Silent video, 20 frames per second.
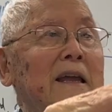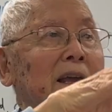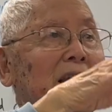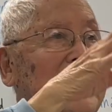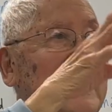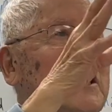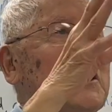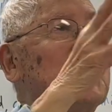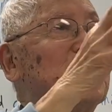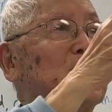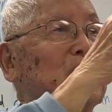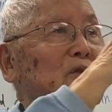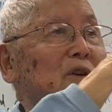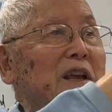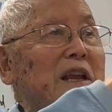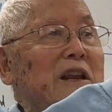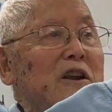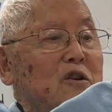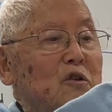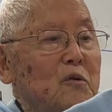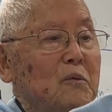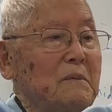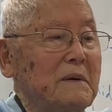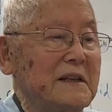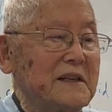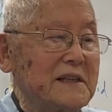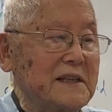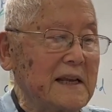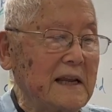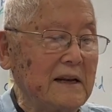into
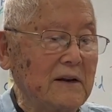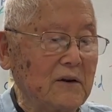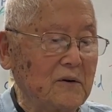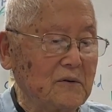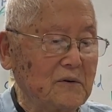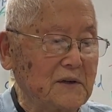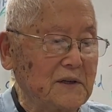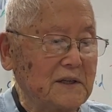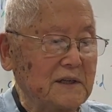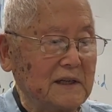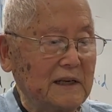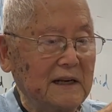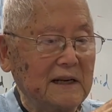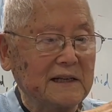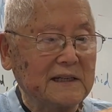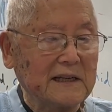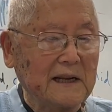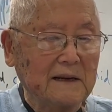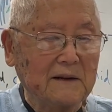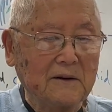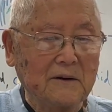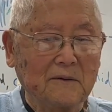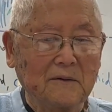internment centers in the center.